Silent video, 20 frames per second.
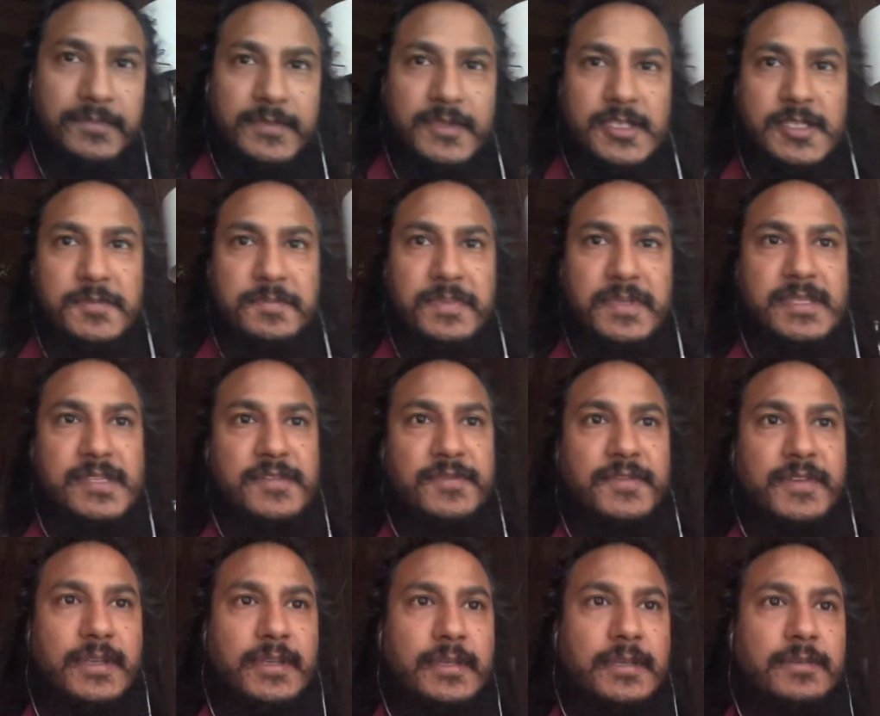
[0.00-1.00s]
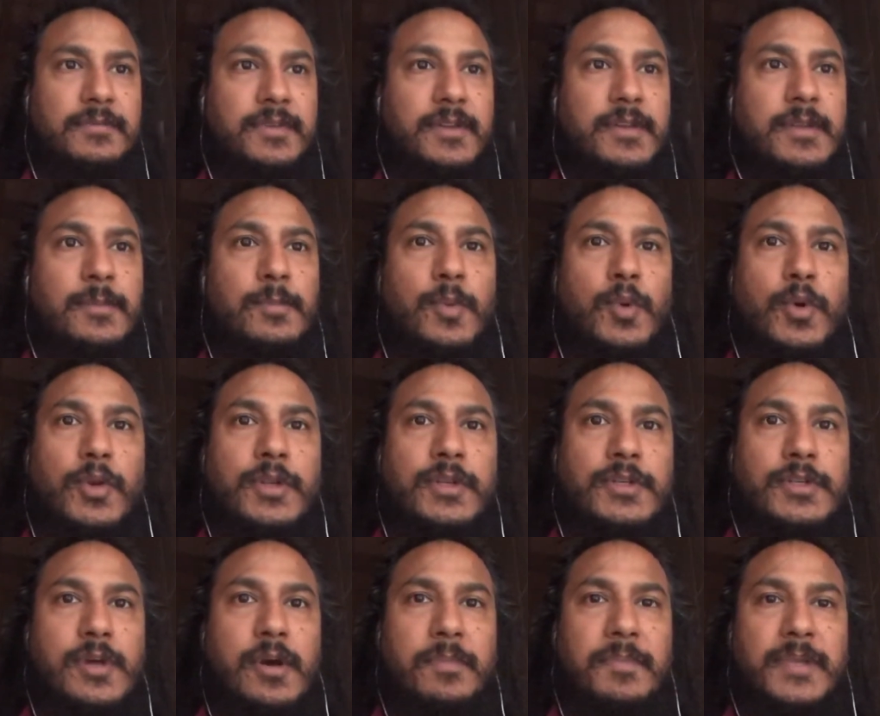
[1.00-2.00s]
specific, very important
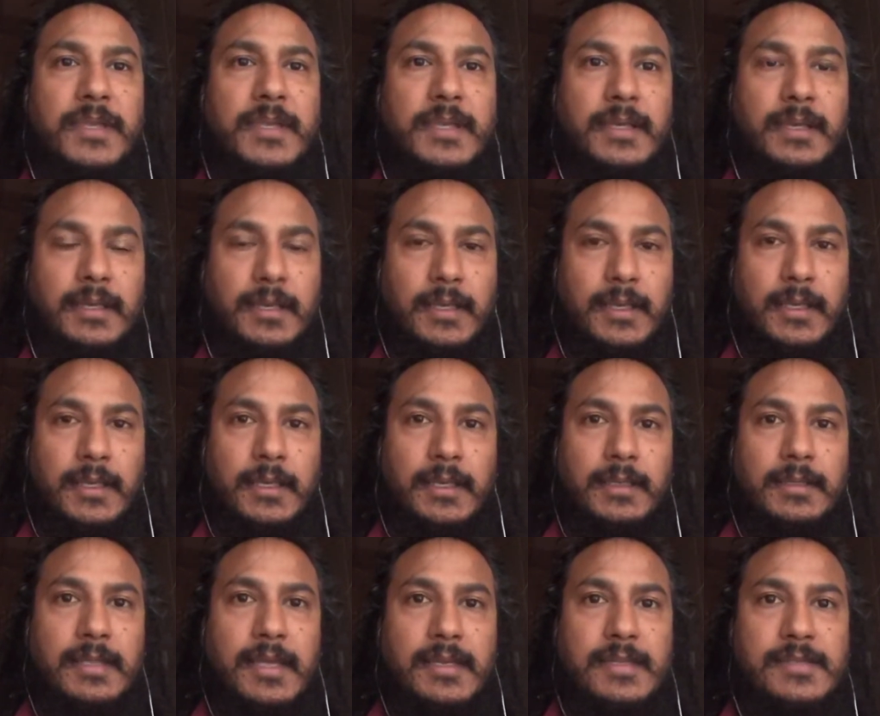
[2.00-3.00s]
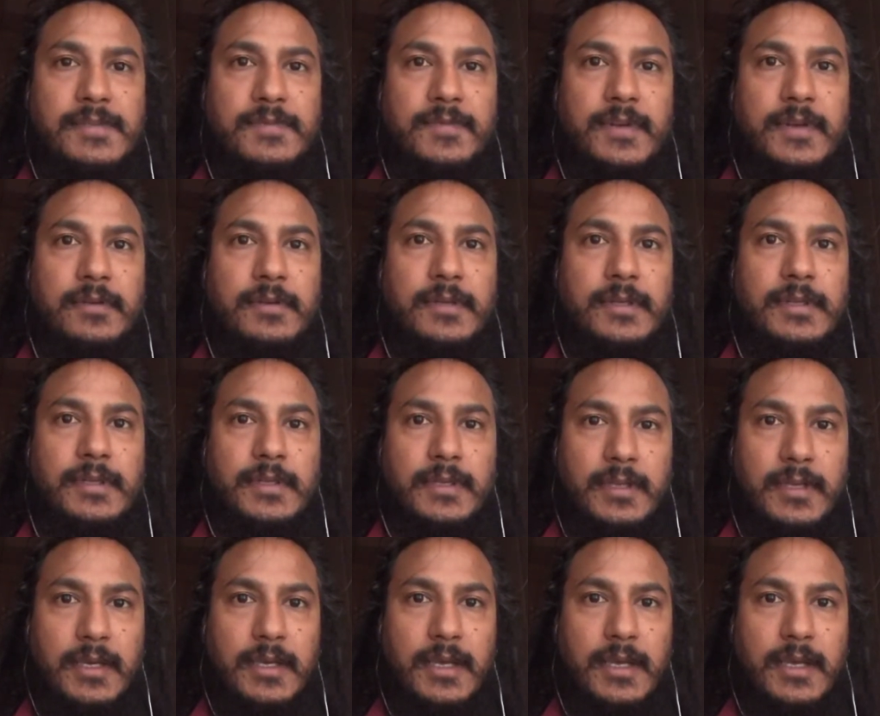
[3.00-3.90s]
topic that is very